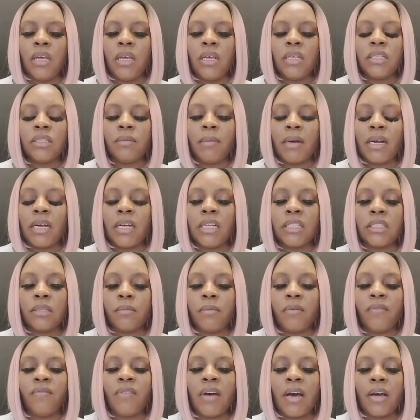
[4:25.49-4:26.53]
Somebody that's a
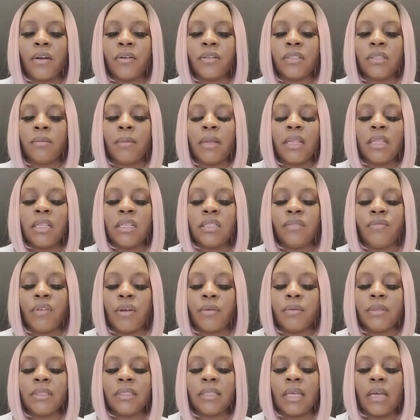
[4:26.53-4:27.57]
provider. Somebody that's
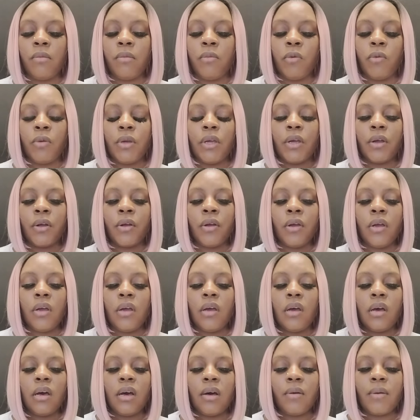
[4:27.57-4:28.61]
very stable here.
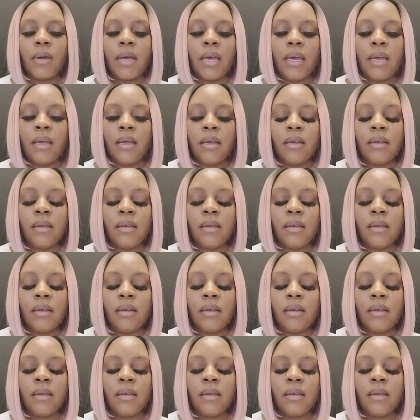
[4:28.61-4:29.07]
Okay.